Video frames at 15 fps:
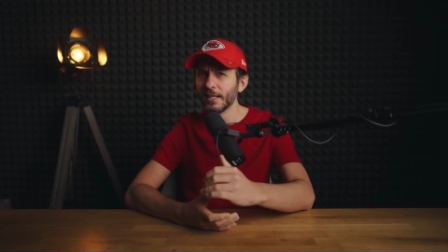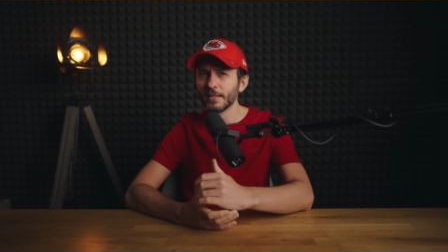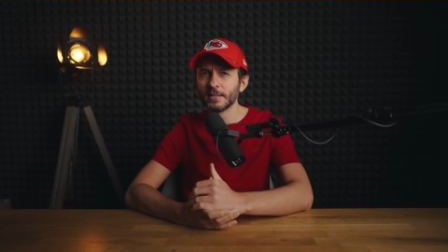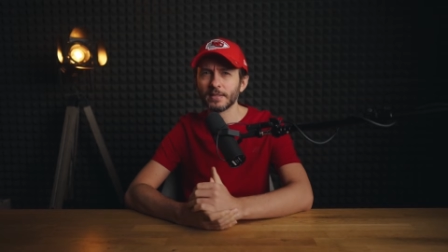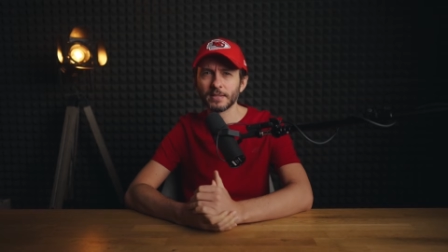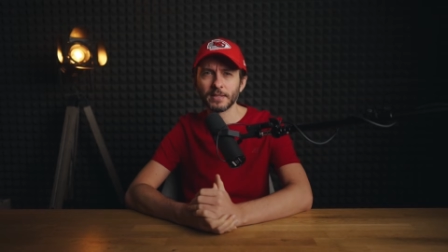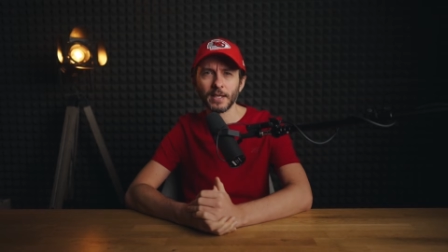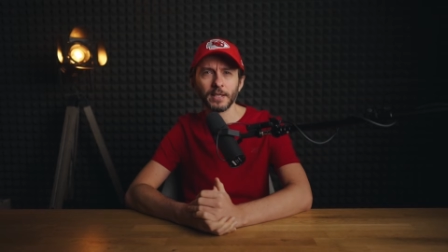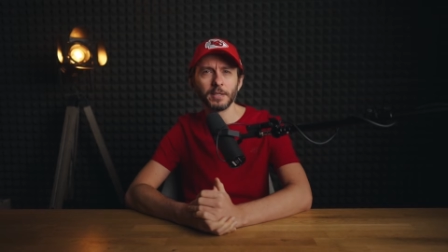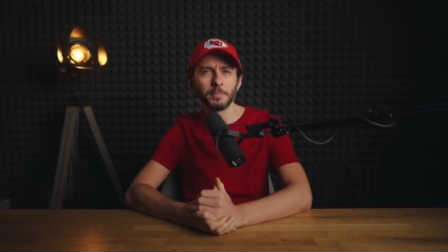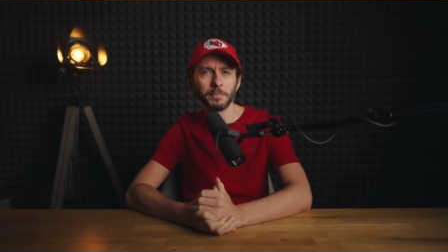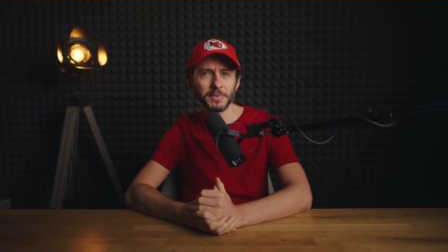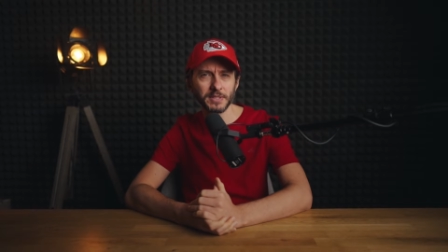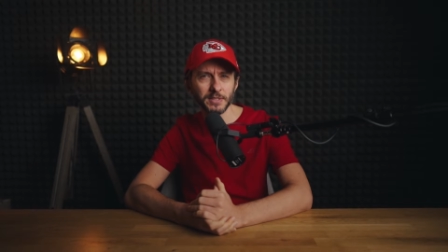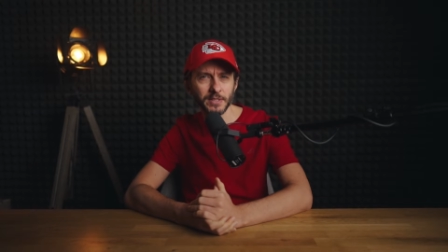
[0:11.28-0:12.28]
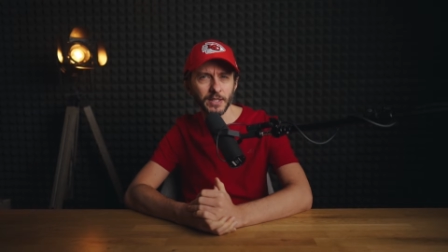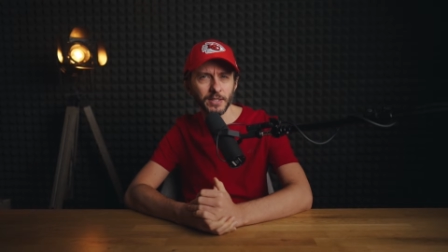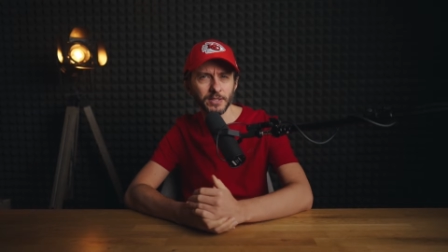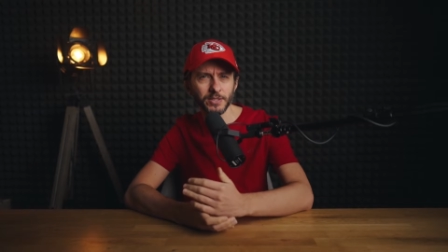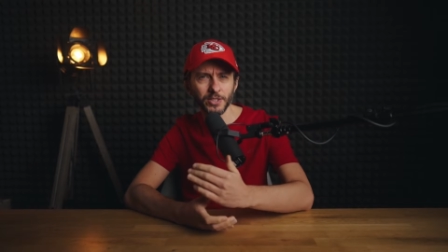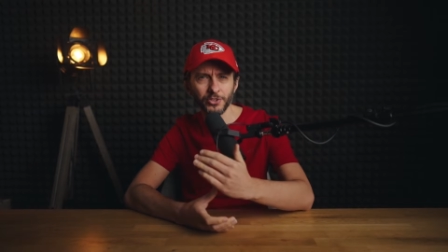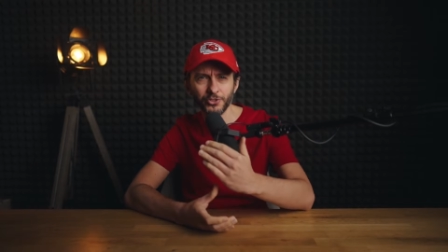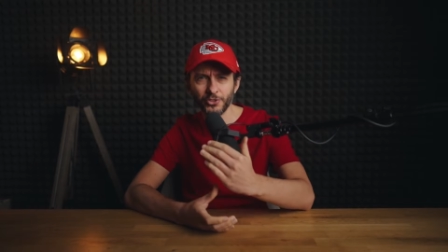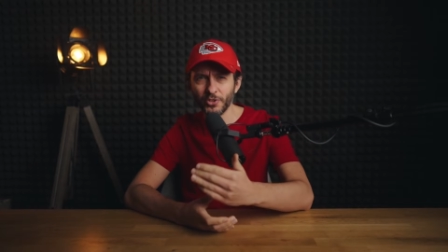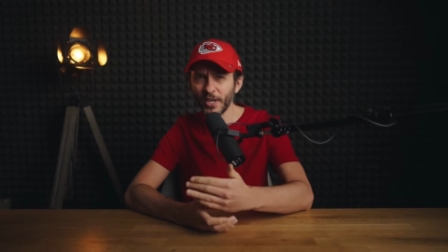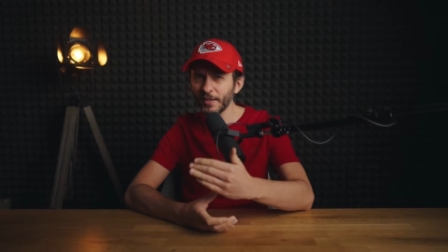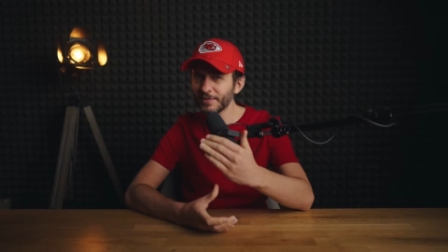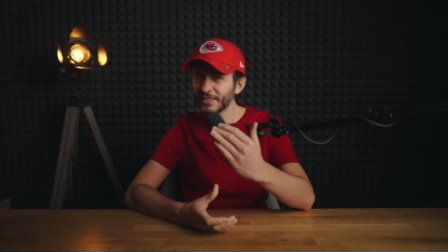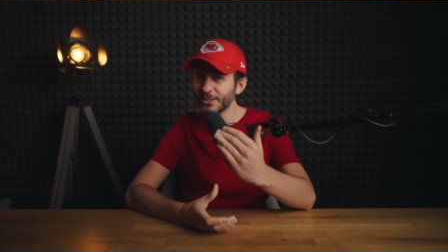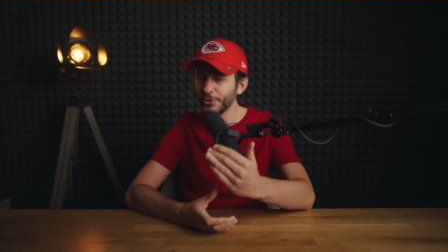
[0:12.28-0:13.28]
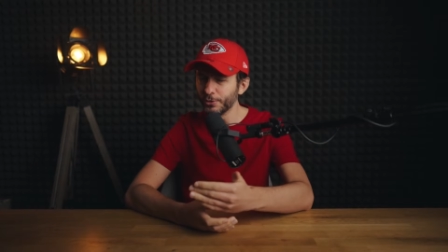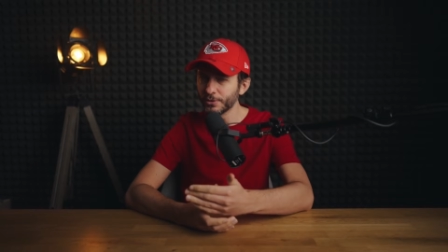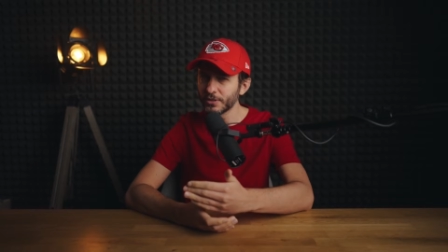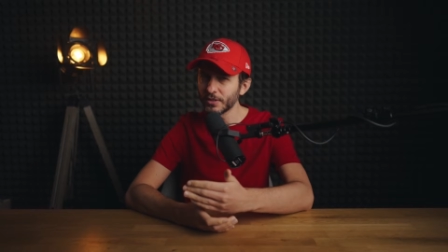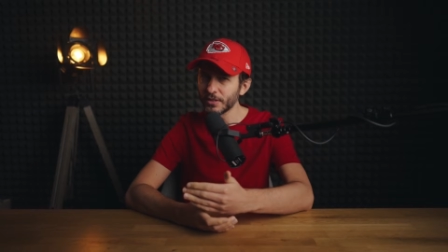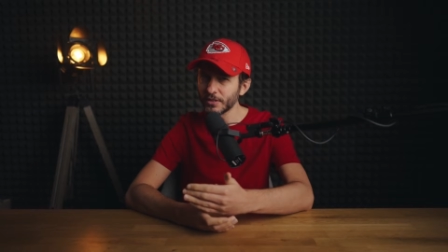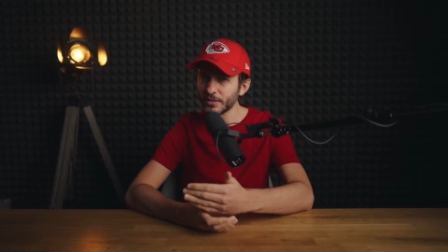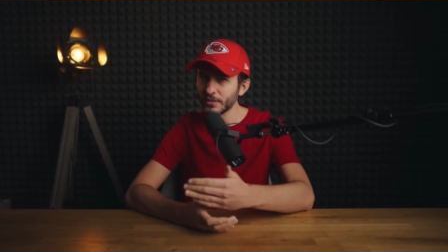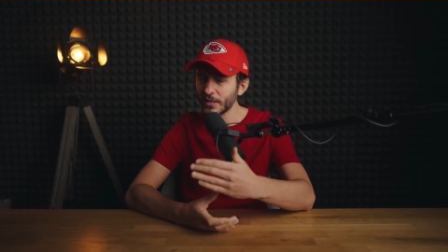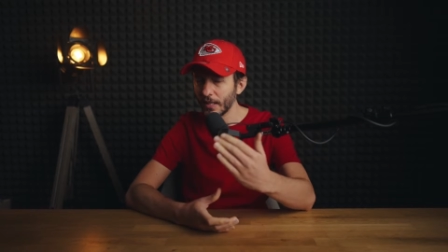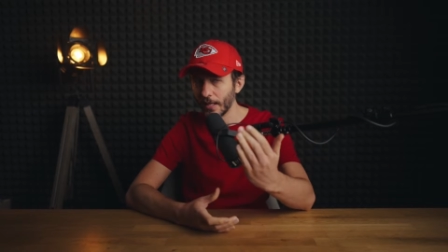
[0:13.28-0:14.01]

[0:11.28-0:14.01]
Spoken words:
design mistakes that drives users